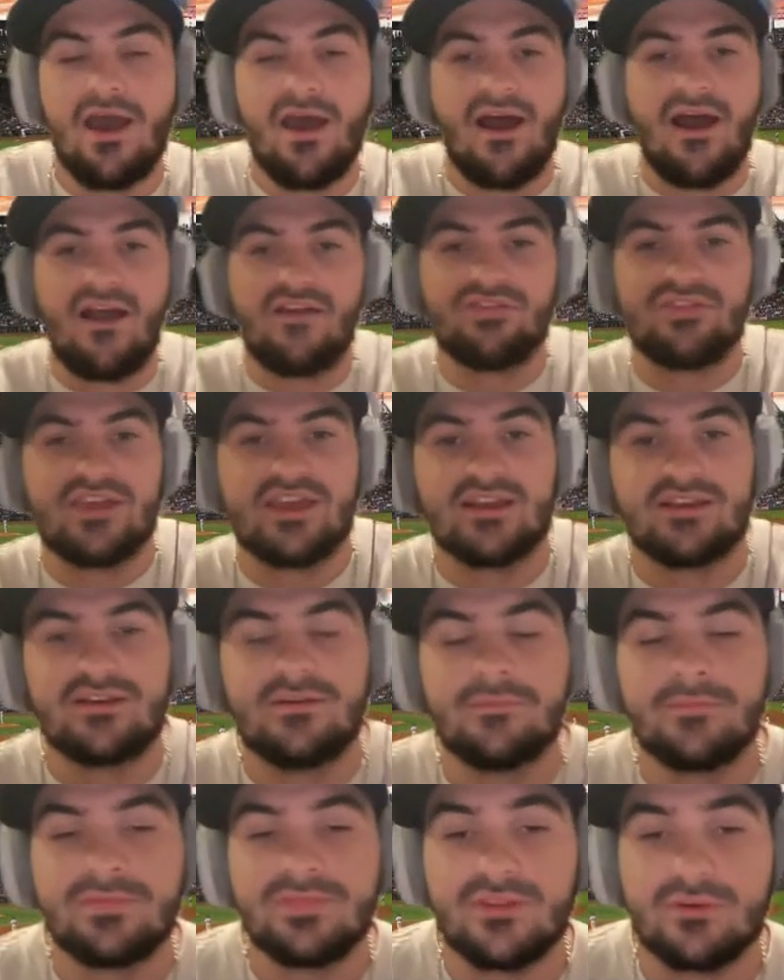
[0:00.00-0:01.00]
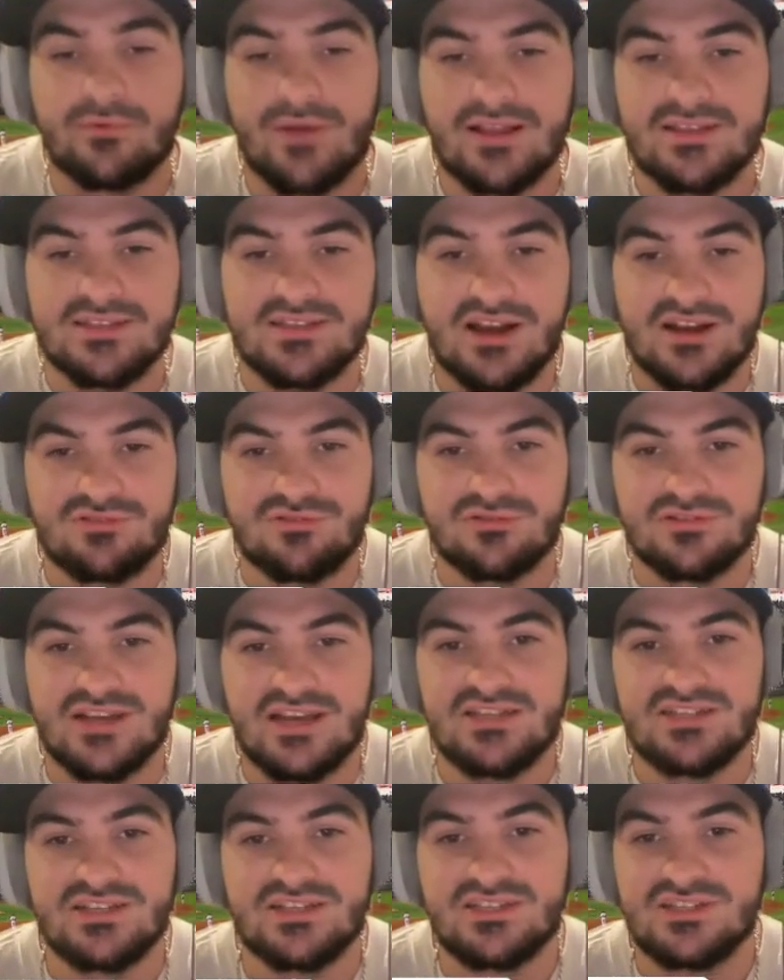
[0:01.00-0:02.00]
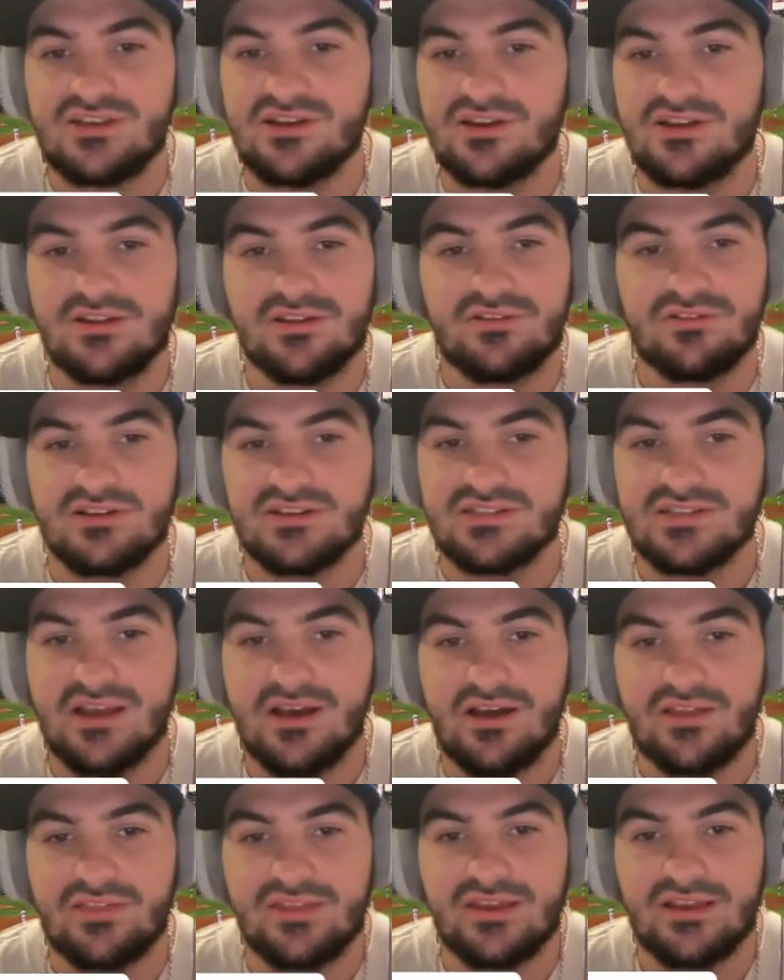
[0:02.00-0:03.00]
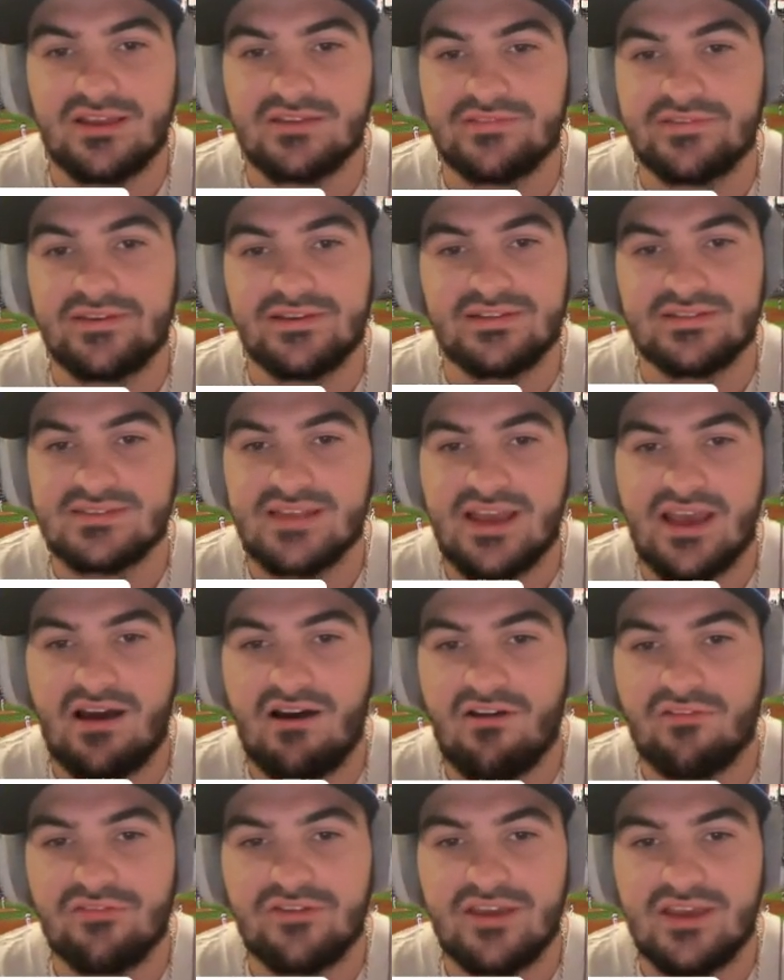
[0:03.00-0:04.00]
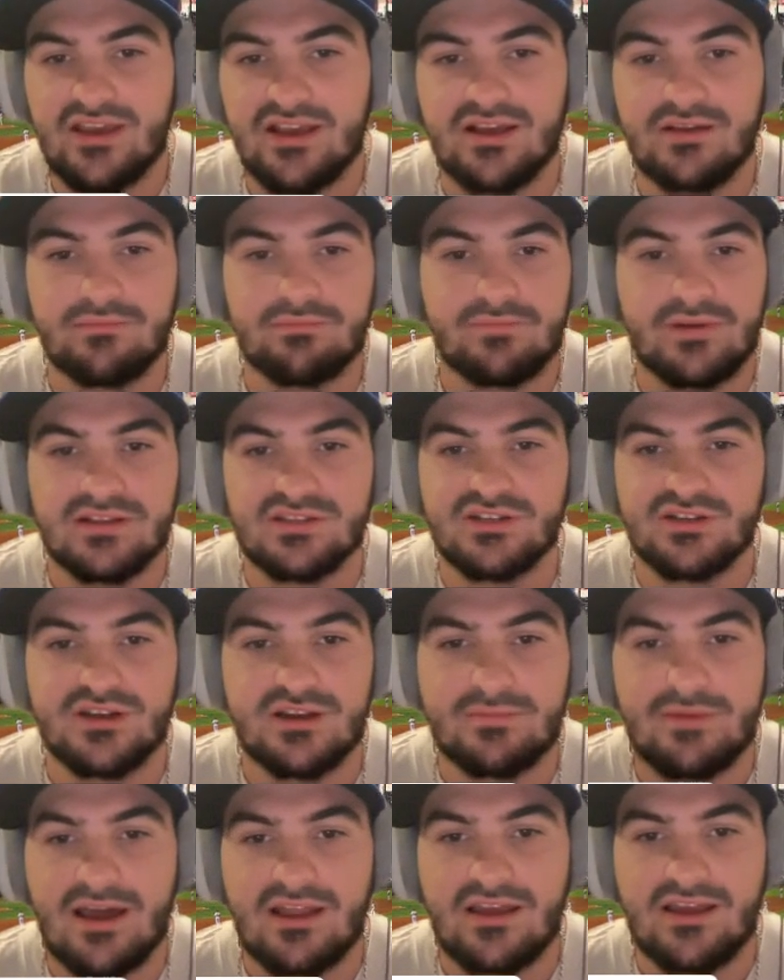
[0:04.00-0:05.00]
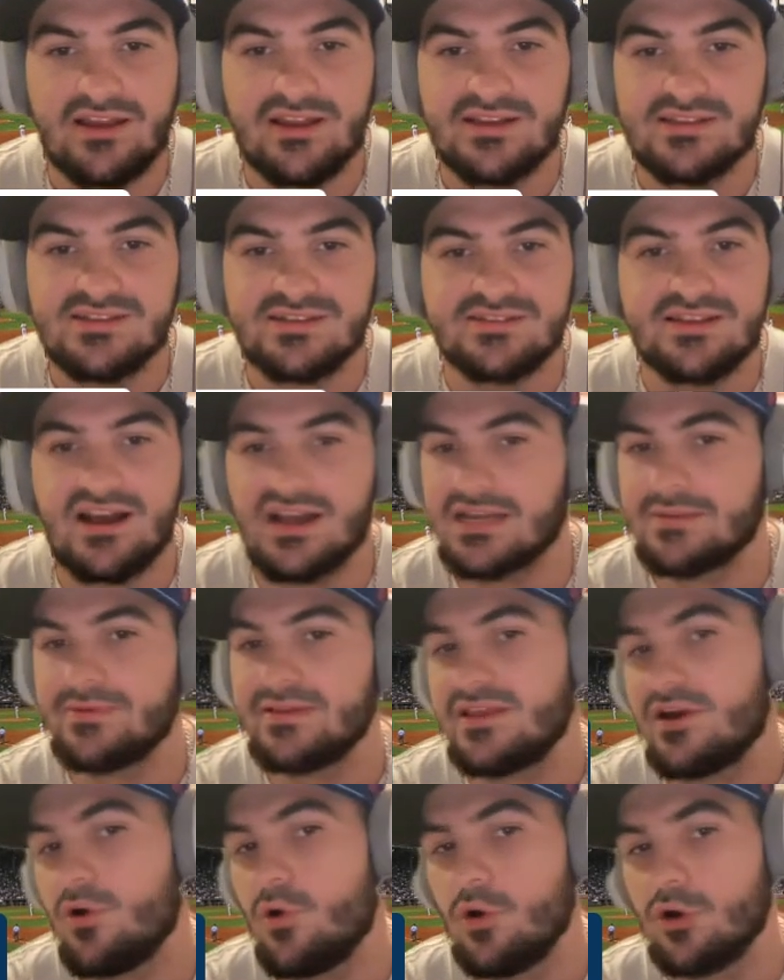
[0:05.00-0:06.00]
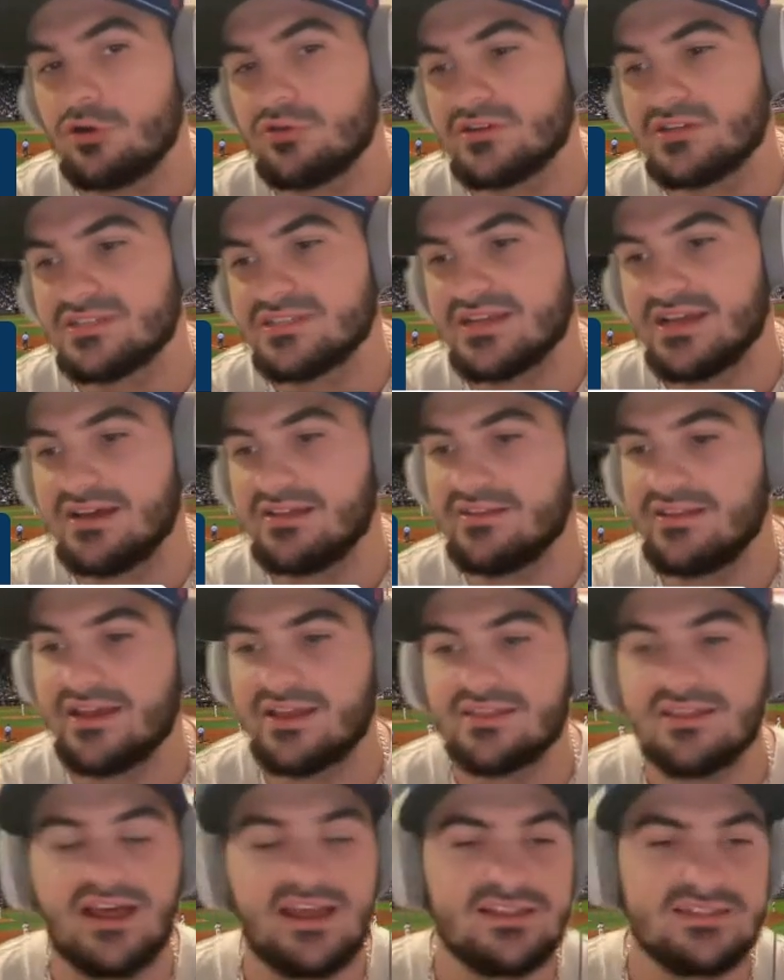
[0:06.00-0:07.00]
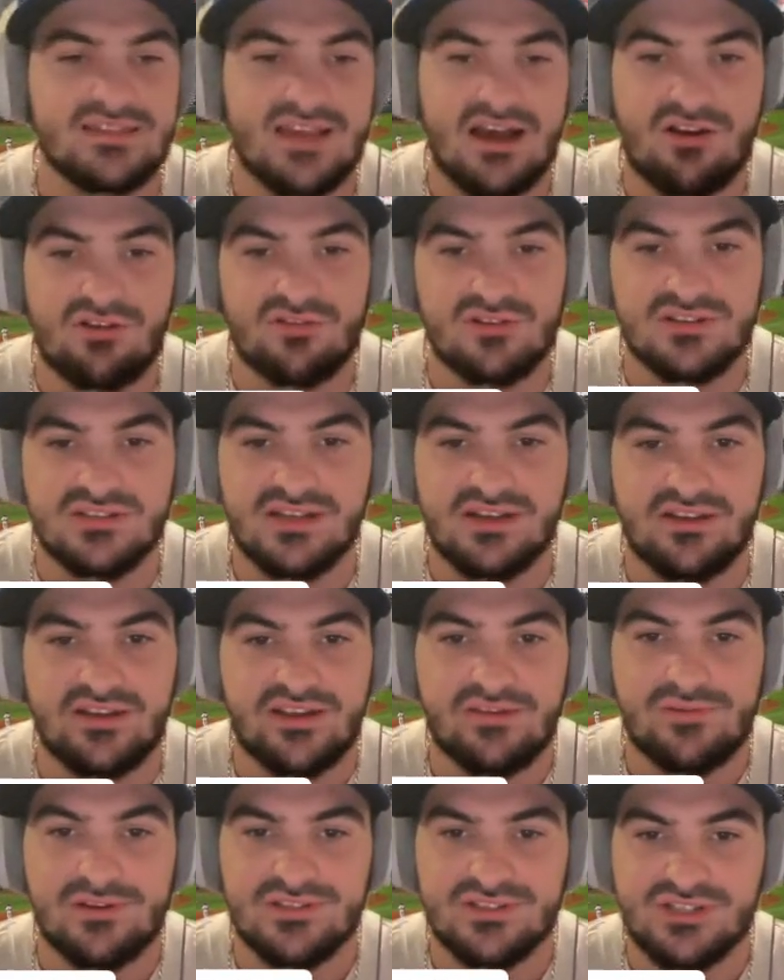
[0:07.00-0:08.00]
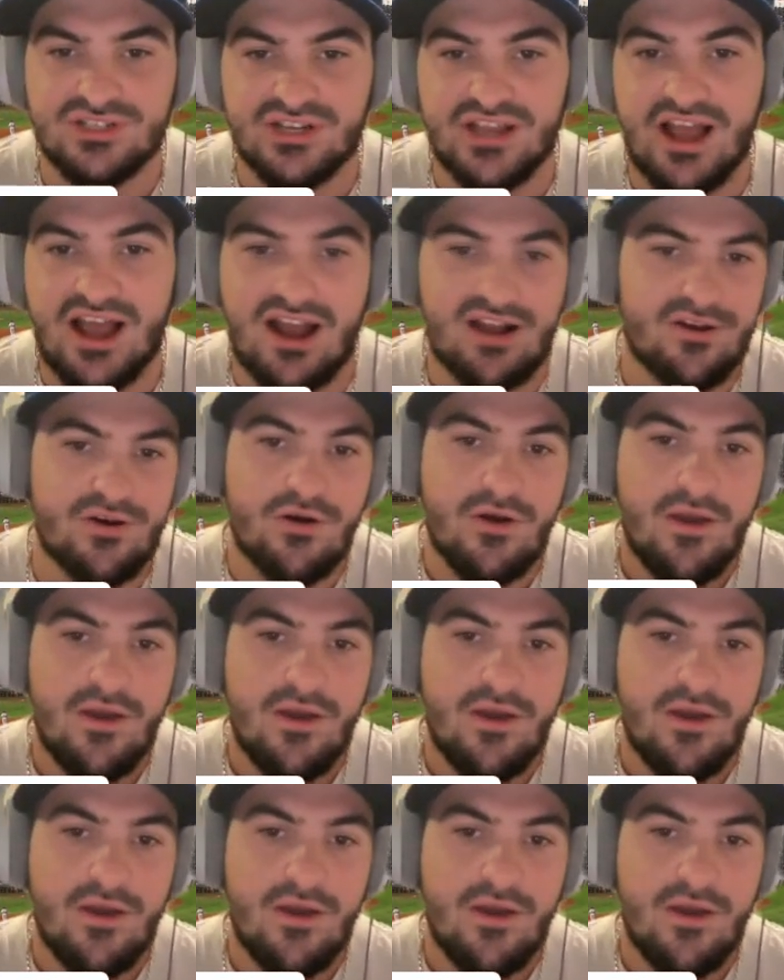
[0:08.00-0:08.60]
I think the Red Sox rotation is good. Chris Sale, I think, if he can stay healthy, he can pitch a good amount of innings. He's not going to be the old Chris Sale, like lights-out Chris Sale like he was in Chicago.